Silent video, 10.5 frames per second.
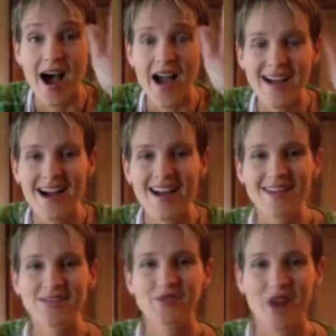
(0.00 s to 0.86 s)

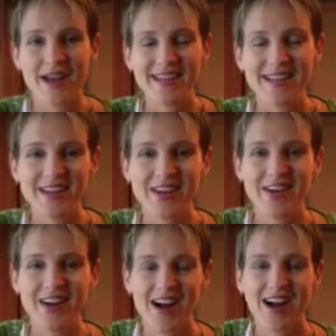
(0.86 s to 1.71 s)
guys, Ronnie
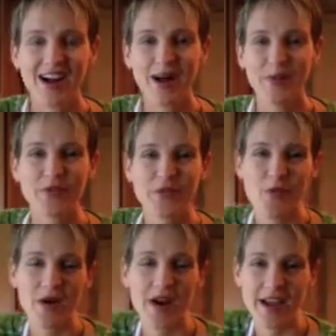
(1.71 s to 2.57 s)
here
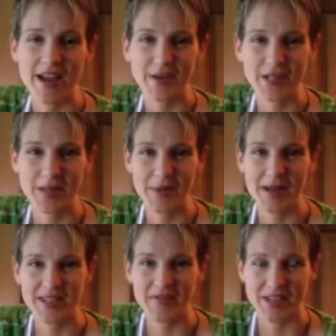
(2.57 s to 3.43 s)
for a Greenlight
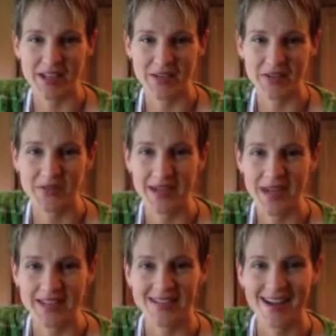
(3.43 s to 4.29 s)
Bites video,
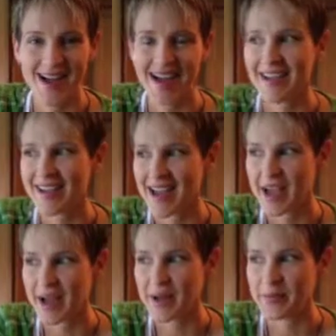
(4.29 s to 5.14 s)
and I am
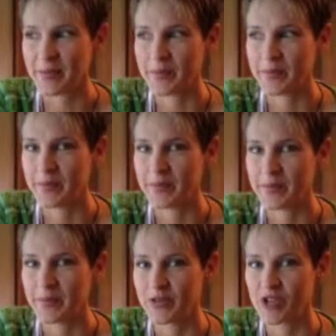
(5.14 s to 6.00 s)

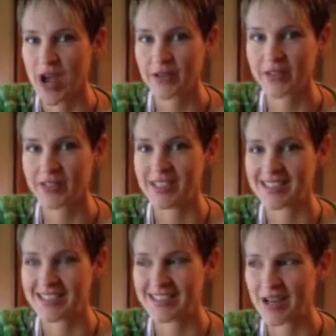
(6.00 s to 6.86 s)

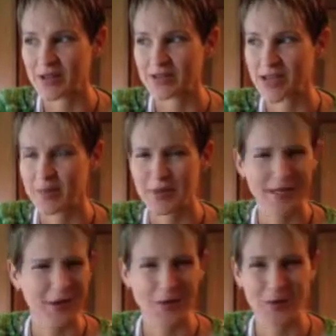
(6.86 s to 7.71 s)
childless. He's outside
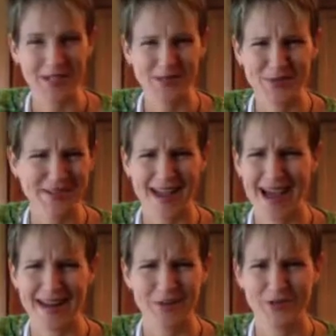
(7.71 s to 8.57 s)
picking weeds with
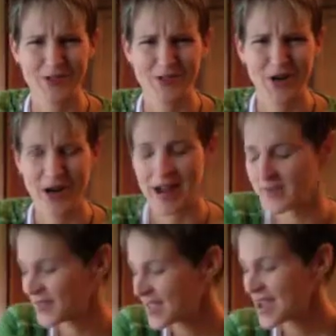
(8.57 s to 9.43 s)
Daddy, which is great.
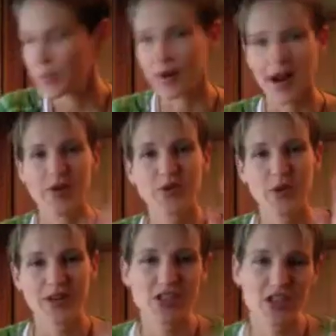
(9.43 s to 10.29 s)
But I just
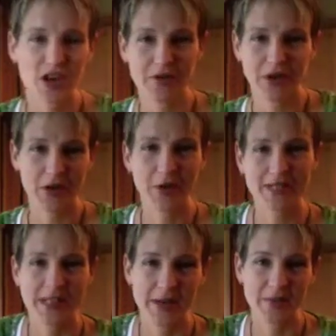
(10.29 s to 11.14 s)
wanted to share a really quick
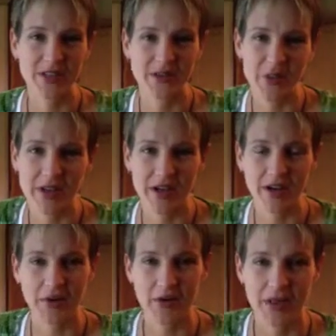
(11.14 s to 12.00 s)
tip this week
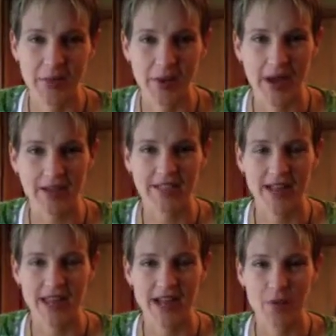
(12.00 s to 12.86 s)
on Greenlight Bites
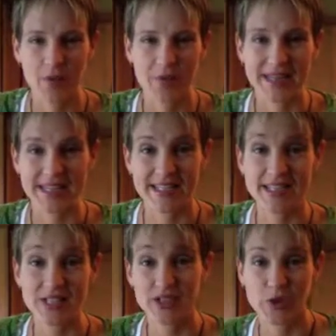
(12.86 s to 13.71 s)
that I thought would be
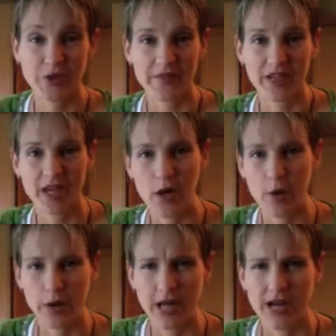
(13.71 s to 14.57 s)
easy to do in video
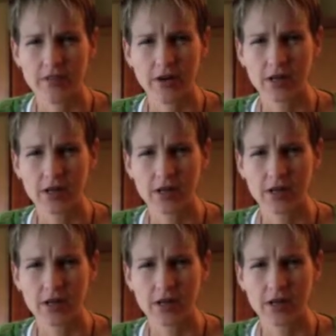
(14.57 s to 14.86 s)
and kind of